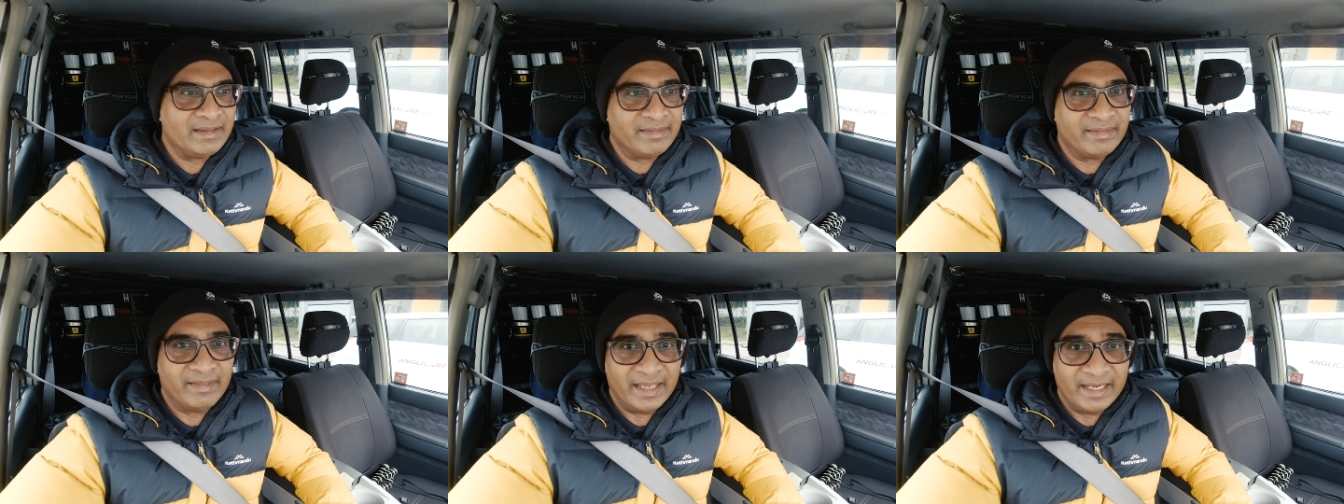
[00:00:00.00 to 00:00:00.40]

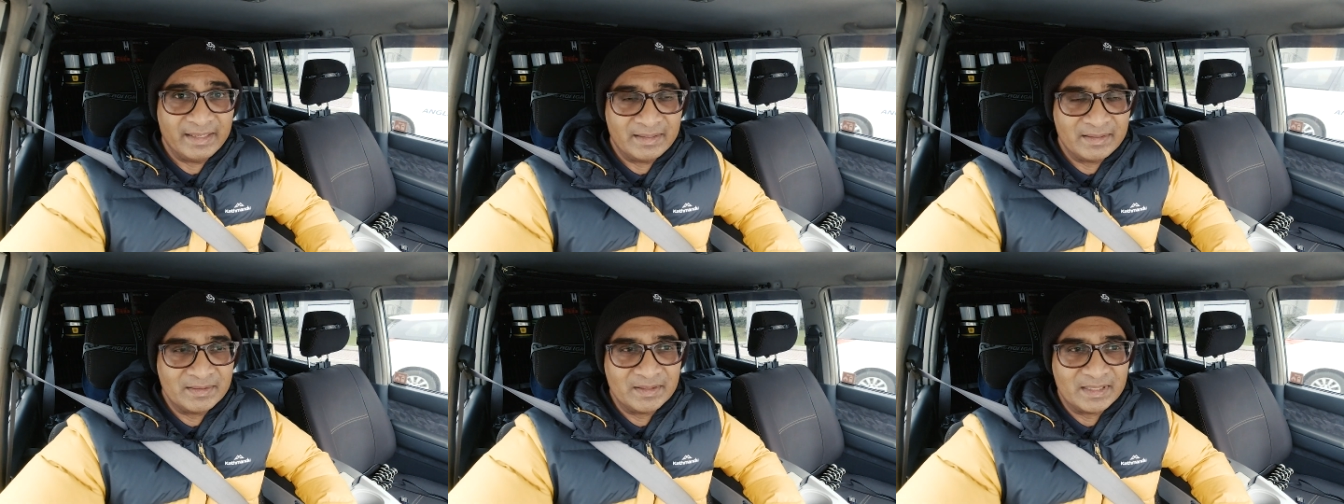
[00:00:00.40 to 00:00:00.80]

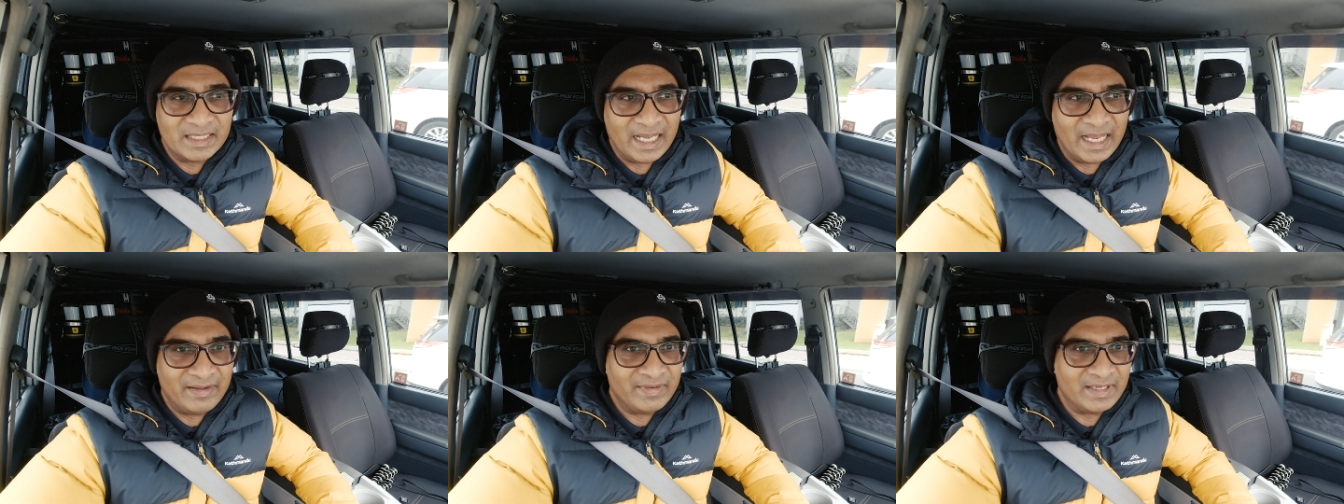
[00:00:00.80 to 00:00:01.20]
then
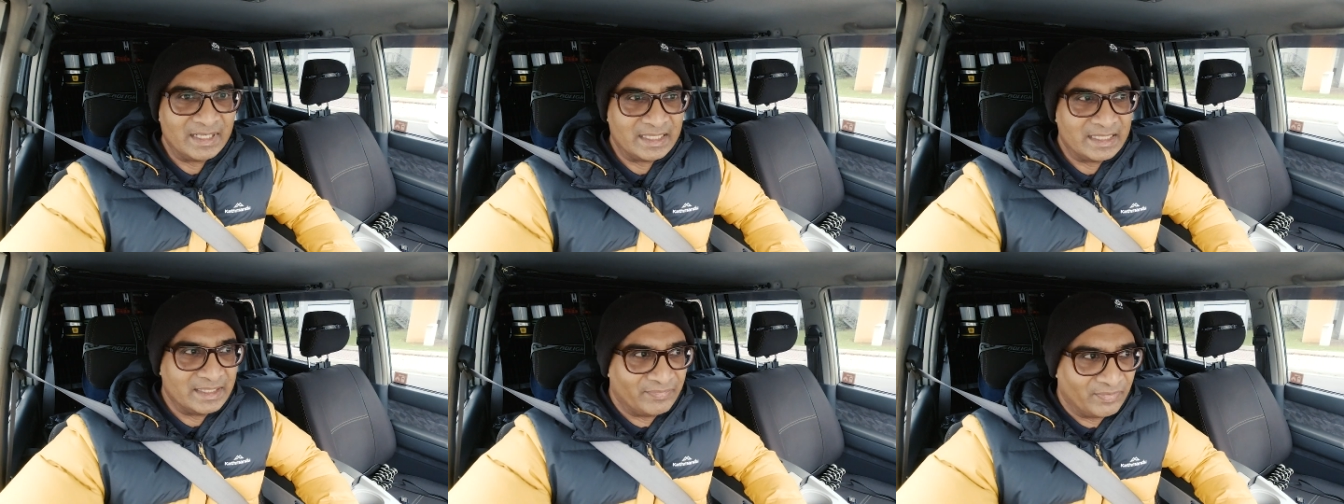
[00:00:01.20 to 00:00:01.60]

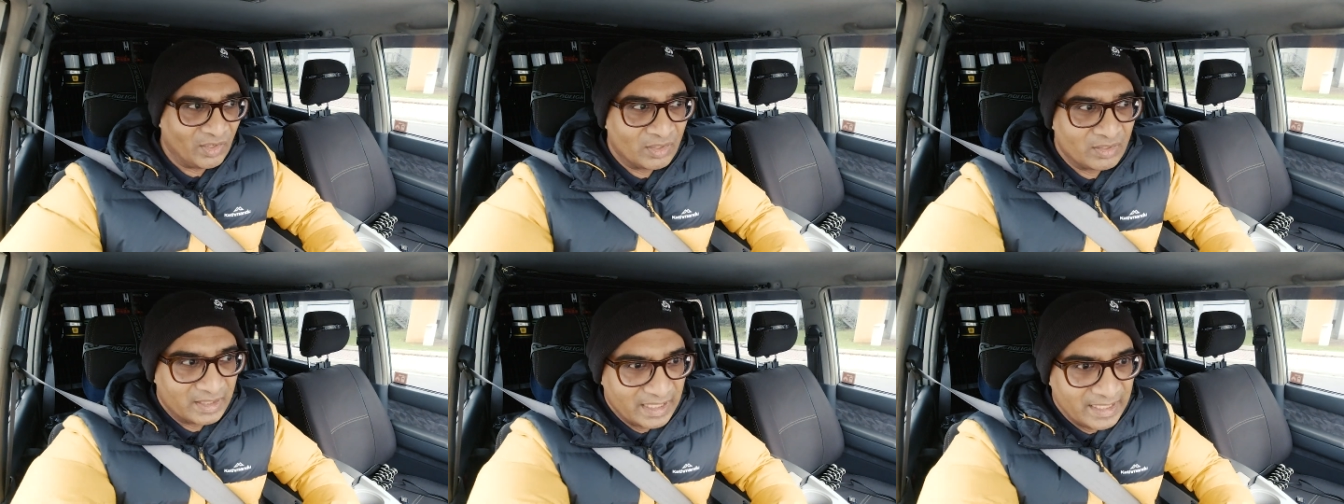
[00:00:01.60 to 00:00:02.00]
having a diff
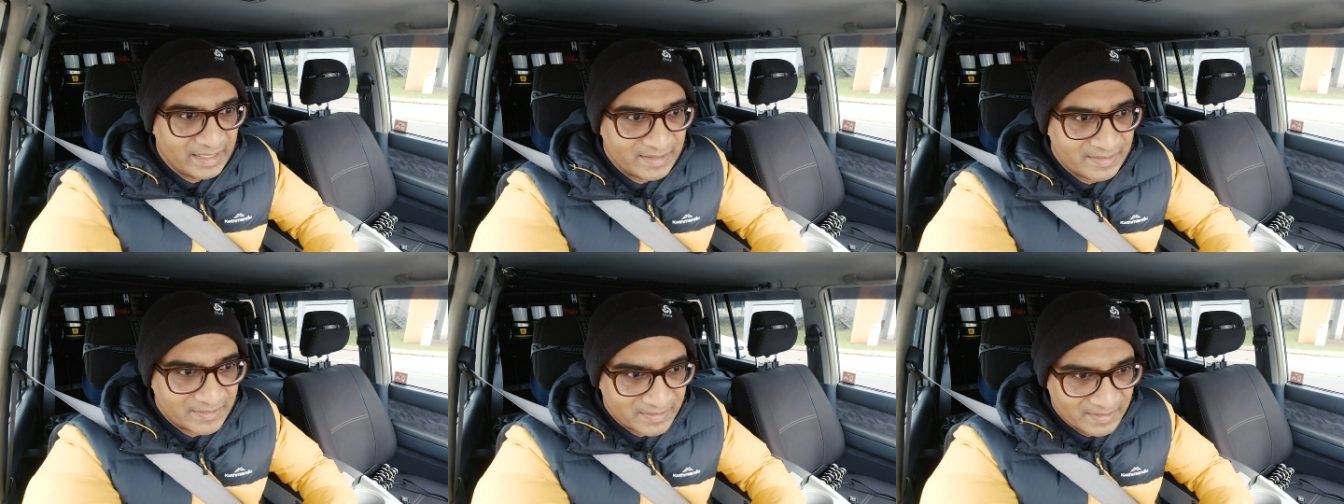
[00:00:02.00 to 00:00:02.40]
lock
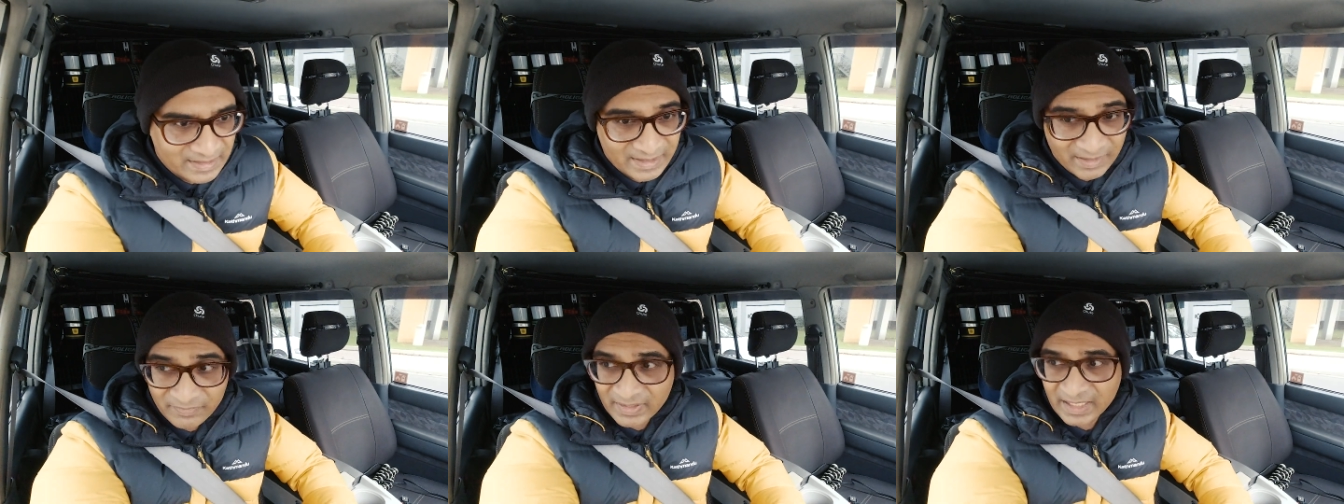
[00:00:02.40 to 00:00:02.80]
is
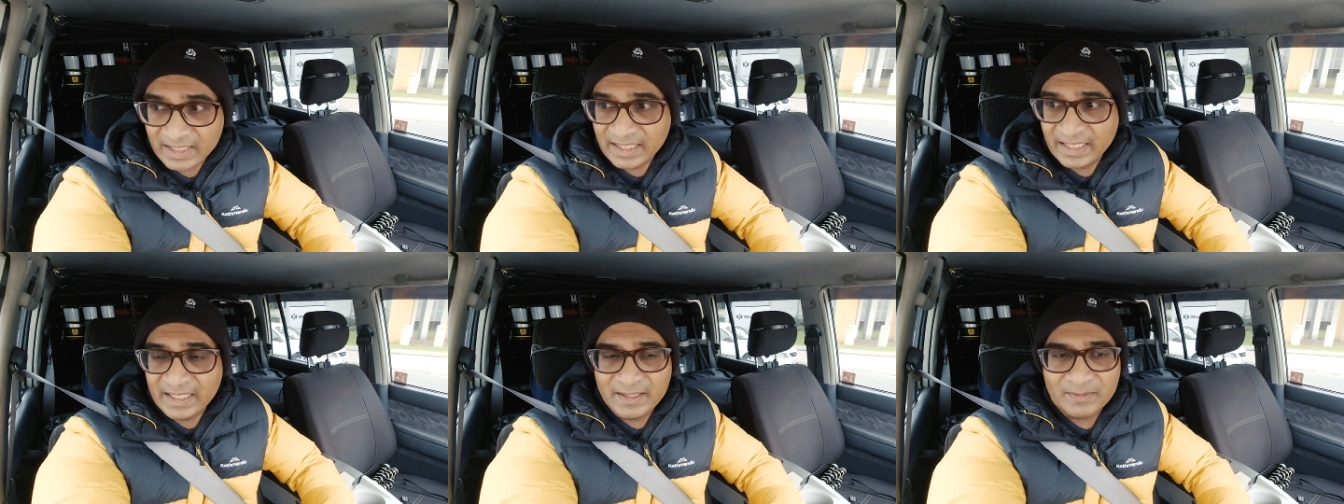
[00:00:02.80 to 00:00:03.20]

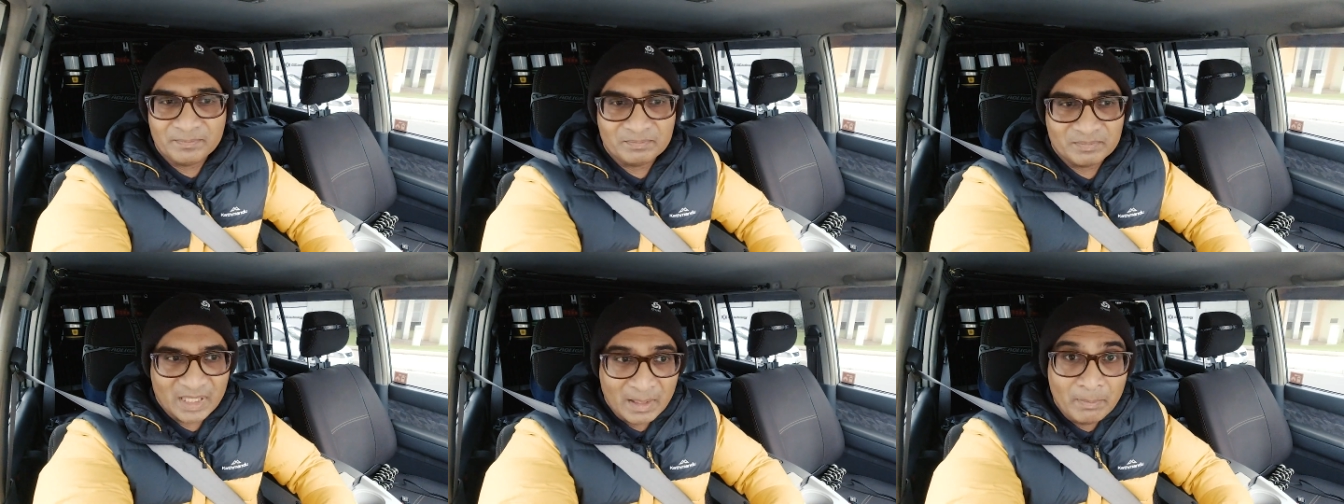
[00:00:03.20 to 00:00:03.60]
definitely
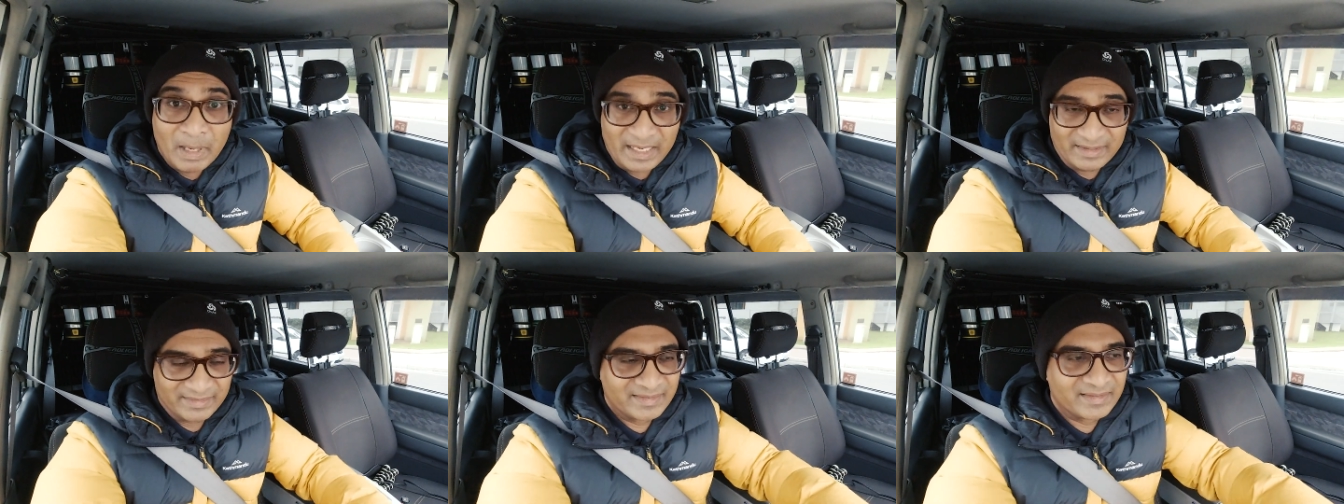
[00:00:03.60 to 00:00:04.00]
a
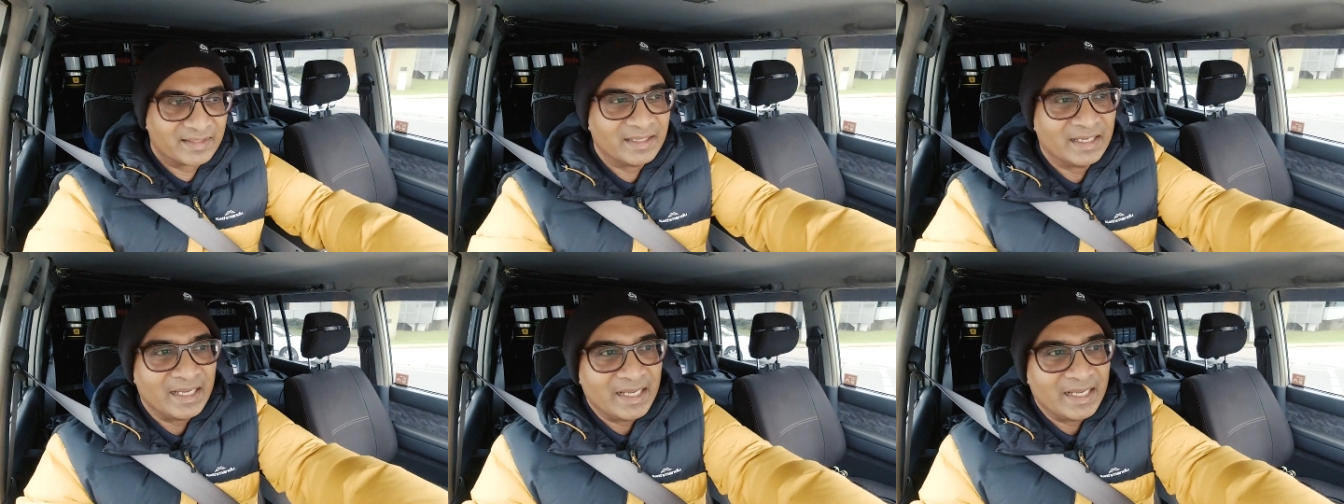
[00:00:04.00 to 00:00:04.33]
must.